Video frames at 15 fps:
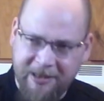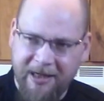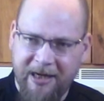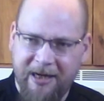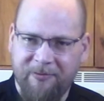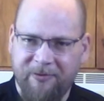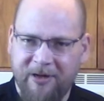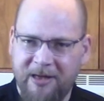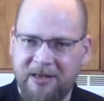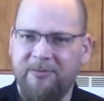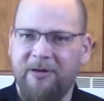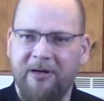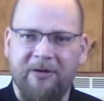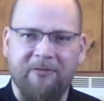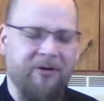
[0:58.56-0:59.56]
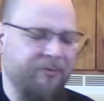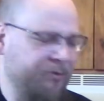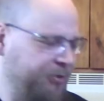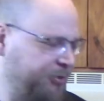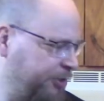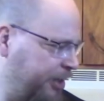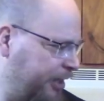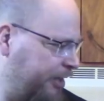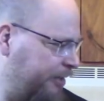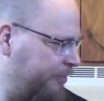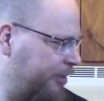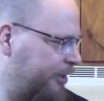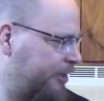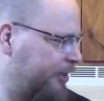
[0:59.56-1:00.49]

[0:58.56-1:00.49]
Damn Raspberry Reaper Jam.